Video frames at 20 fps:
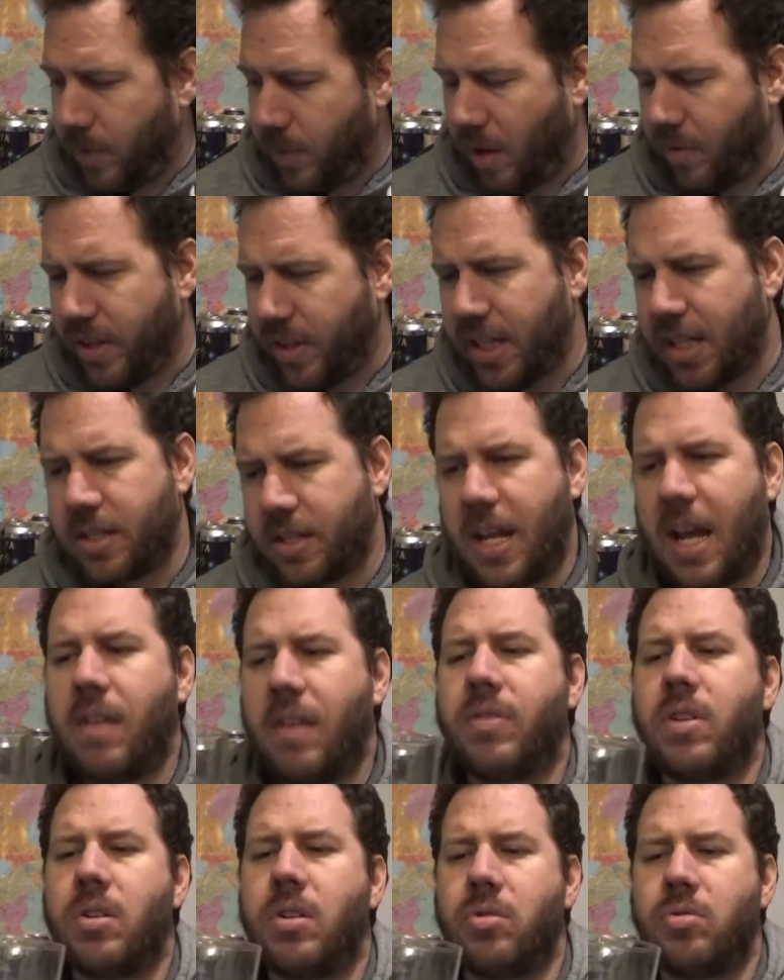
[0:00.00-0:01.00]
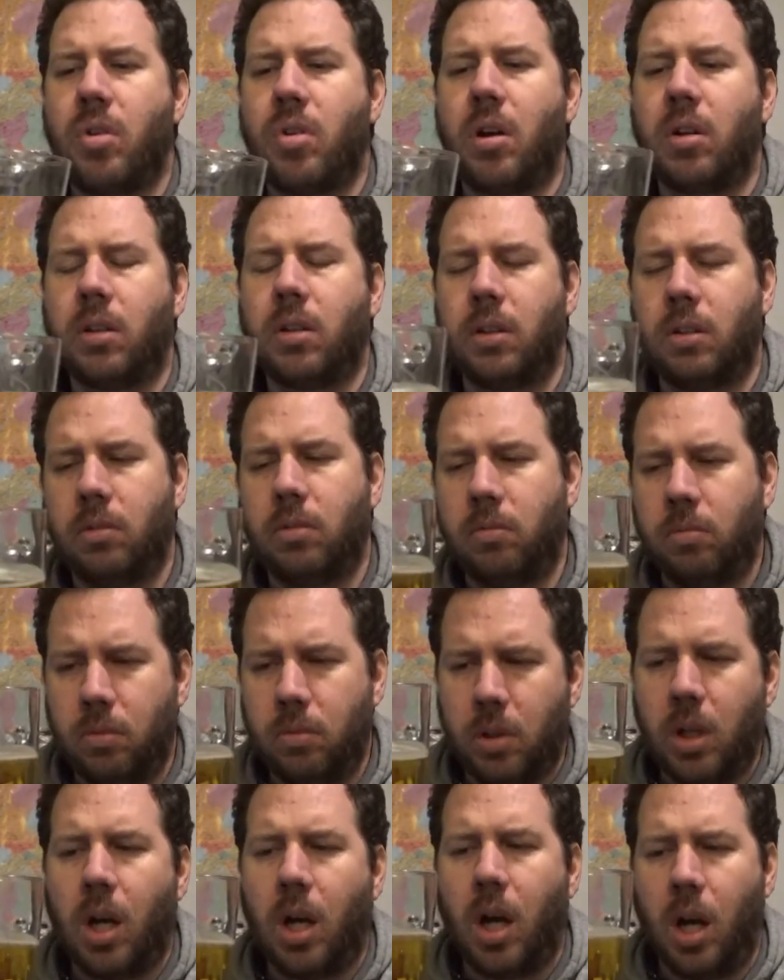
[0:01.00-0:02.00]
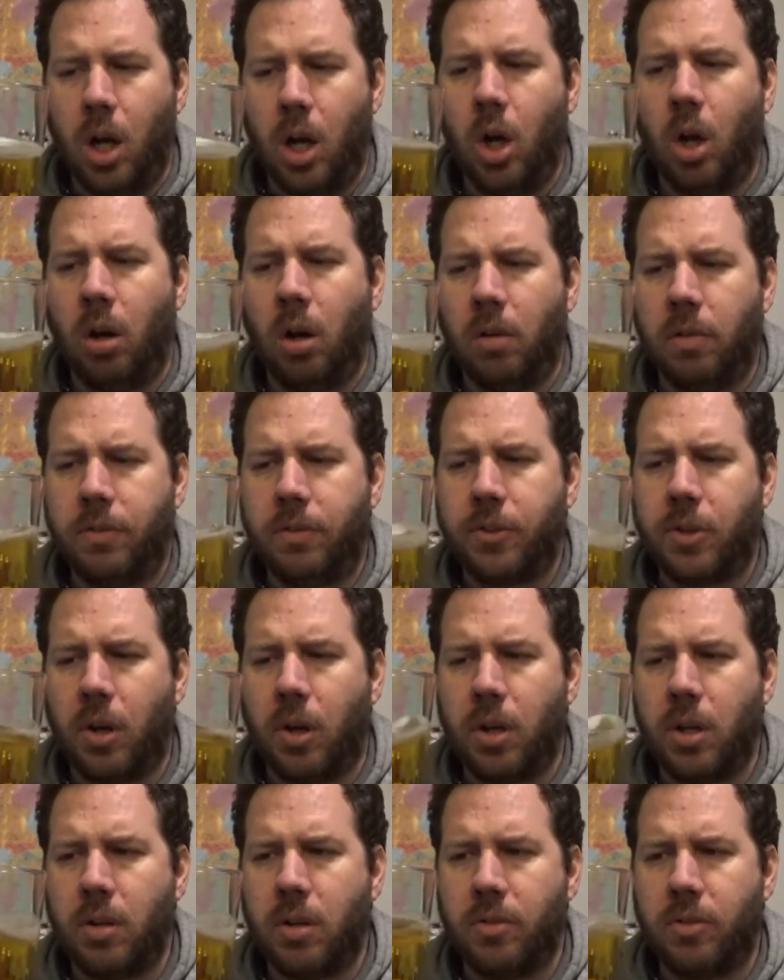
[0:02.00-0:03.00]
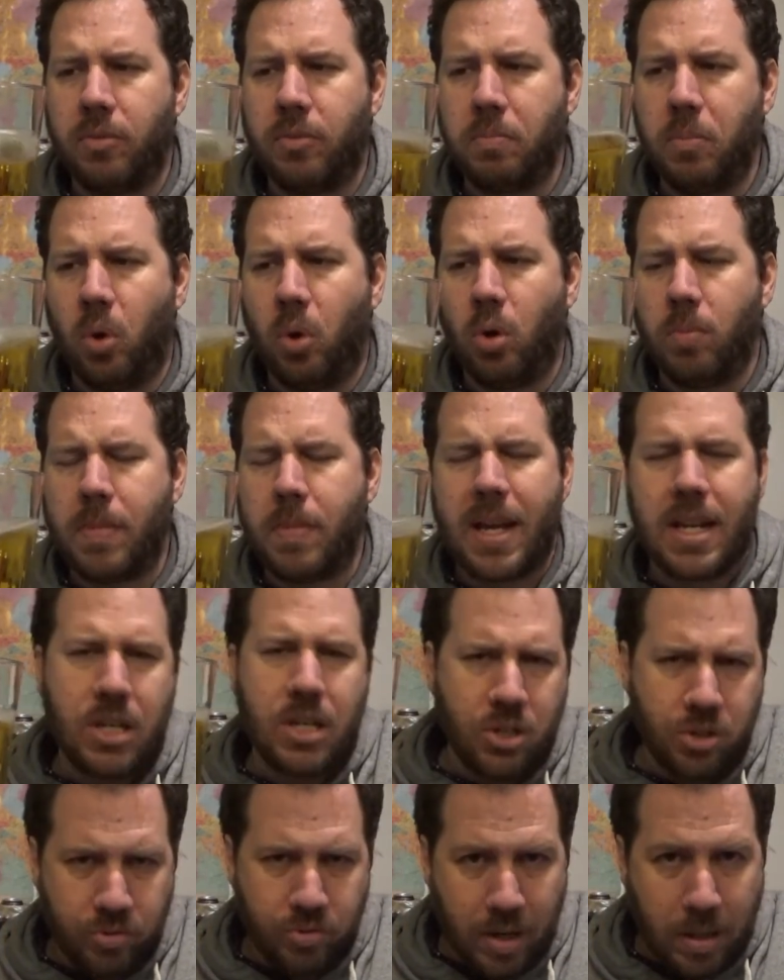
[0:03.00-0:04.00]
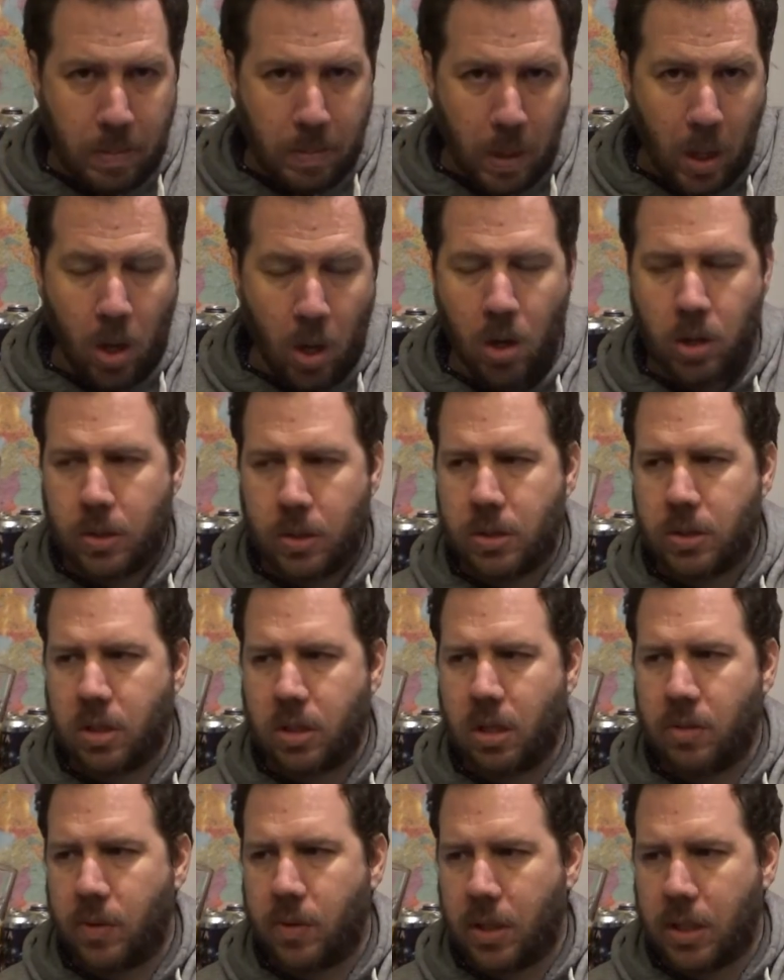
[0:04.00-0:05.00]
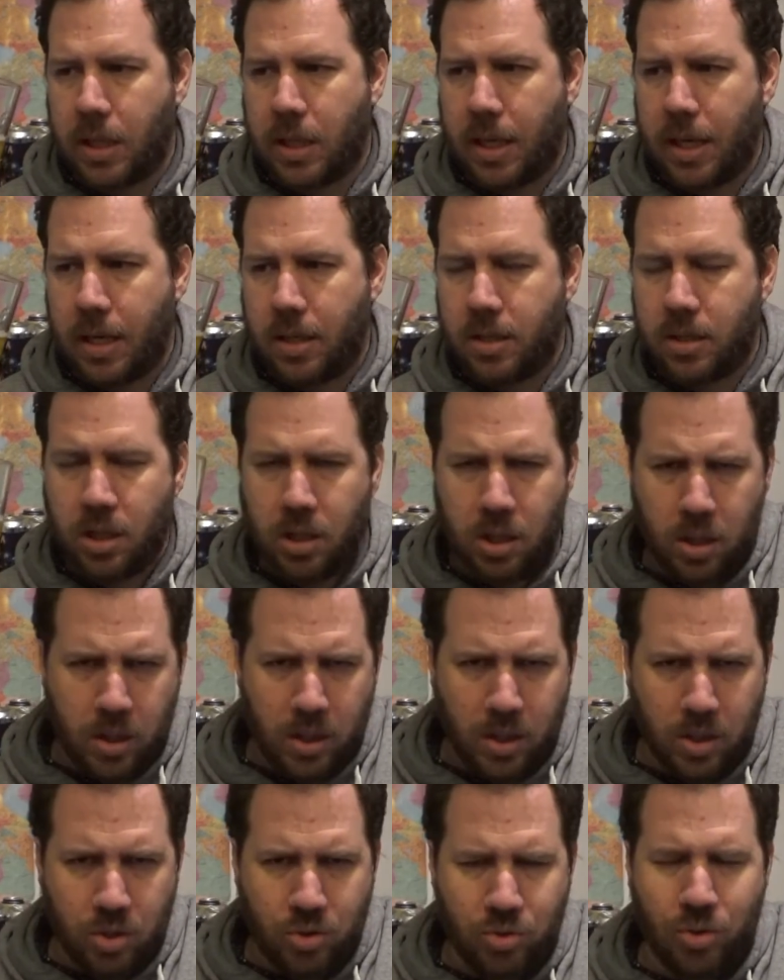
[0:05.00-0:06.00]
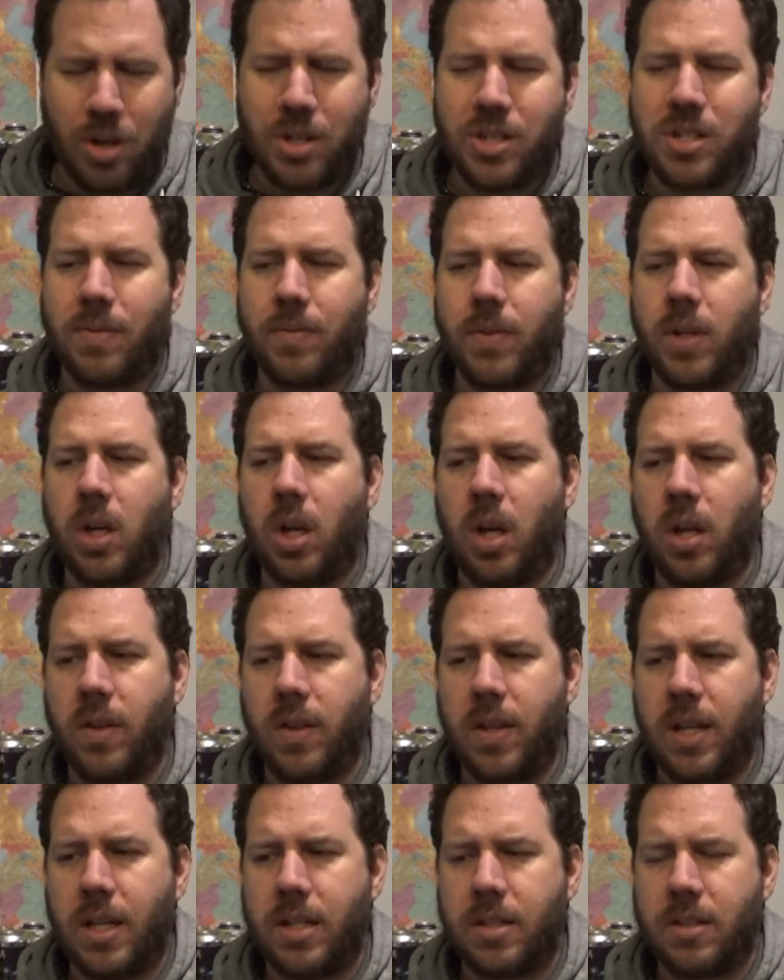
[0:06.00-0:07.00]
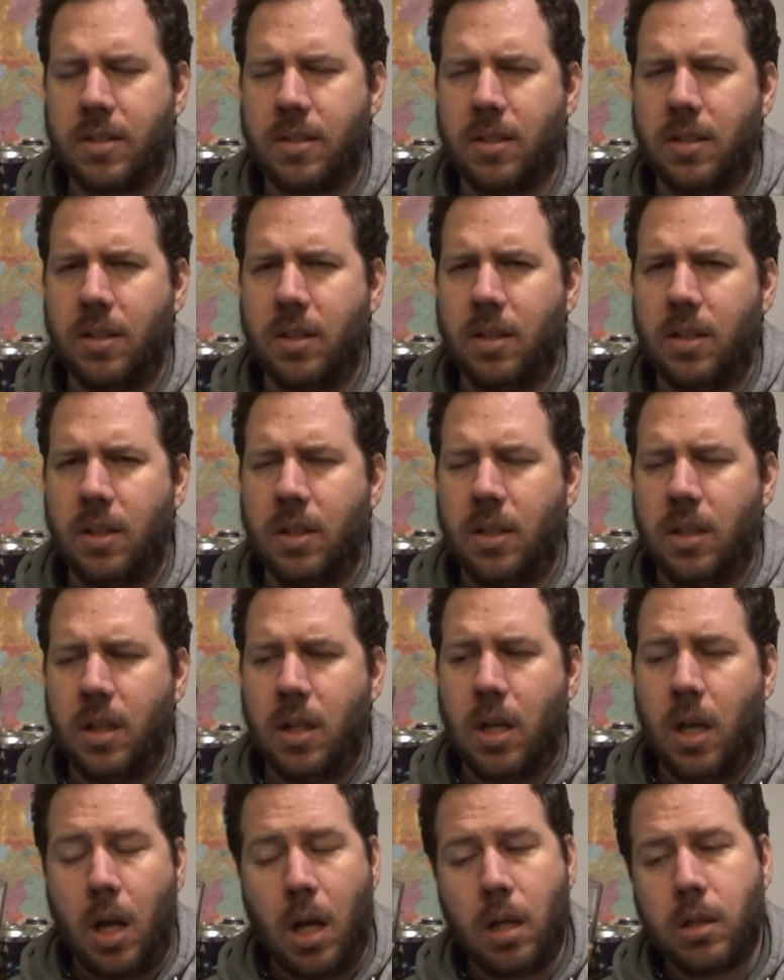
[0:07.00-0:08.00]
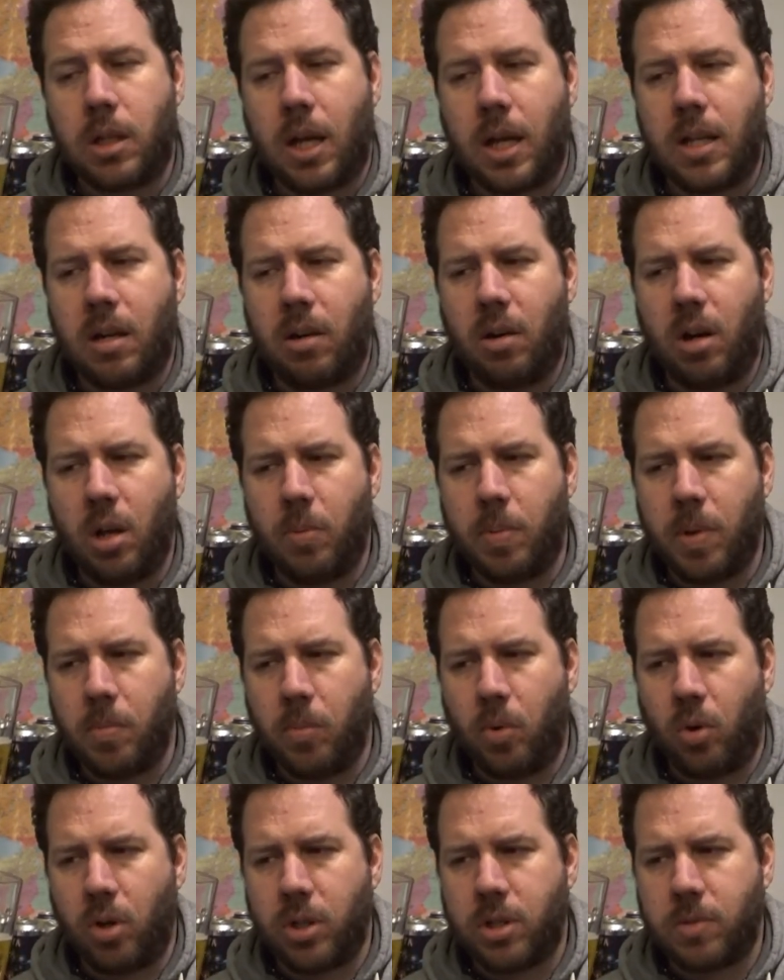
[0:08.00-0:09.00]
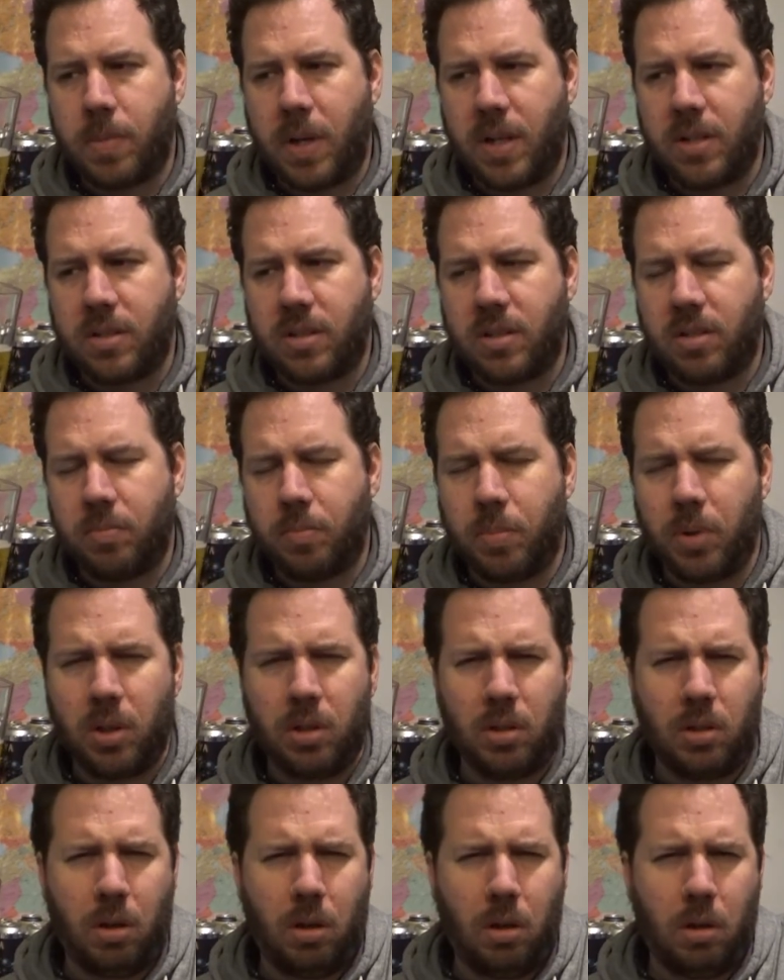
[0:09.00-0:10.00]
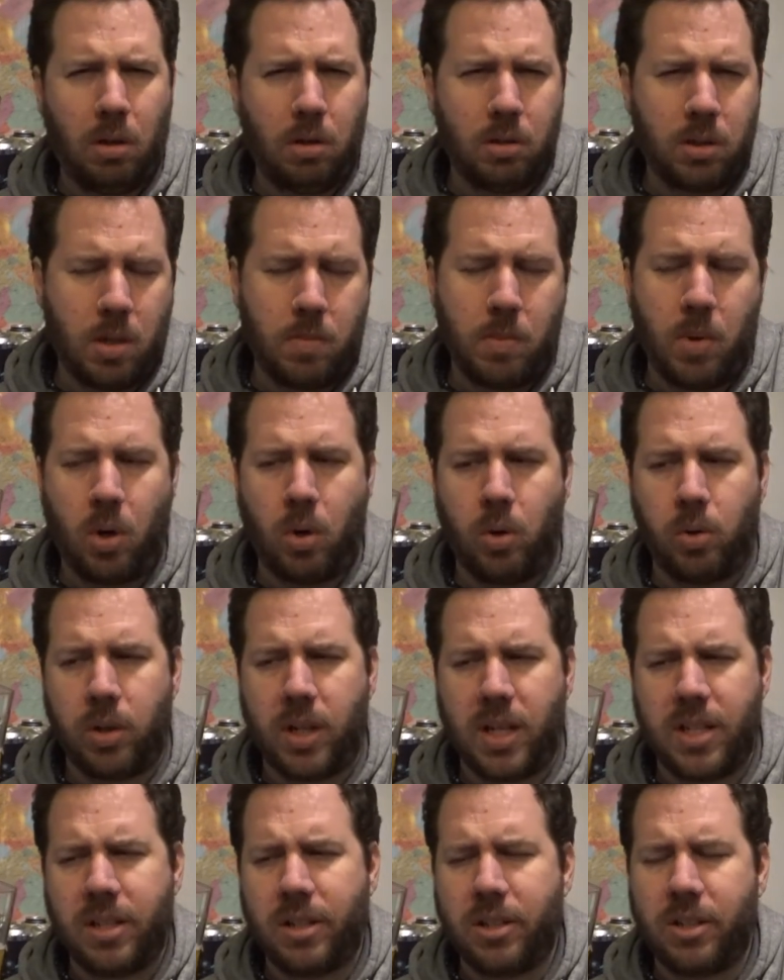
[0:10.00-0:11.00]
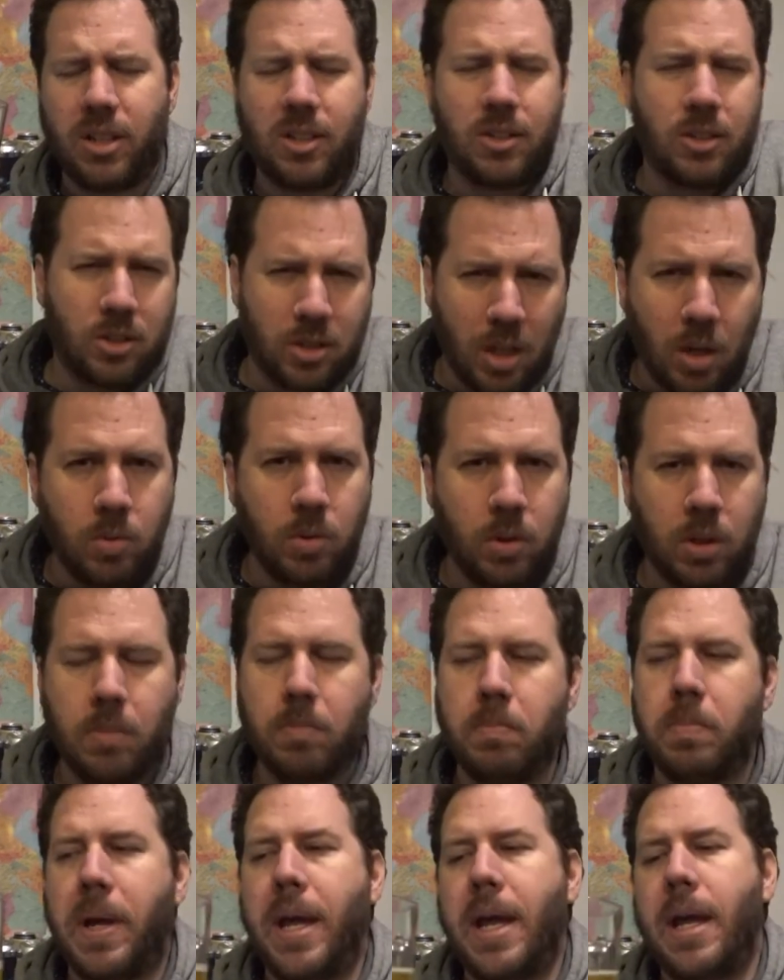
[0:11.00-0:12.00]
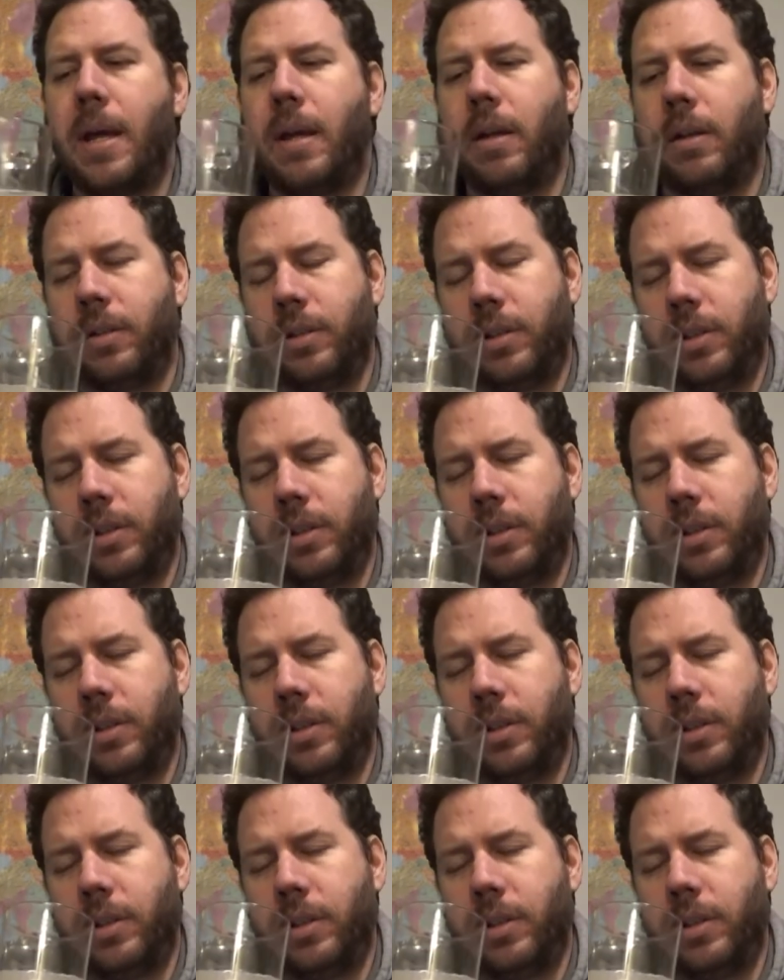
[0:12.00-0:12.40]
think it's having drunk a lot of kind of more mainstream lagers over the years, and you try something like this. Okay, they're a little bit more expensive, but oh, come on, they just don't compare.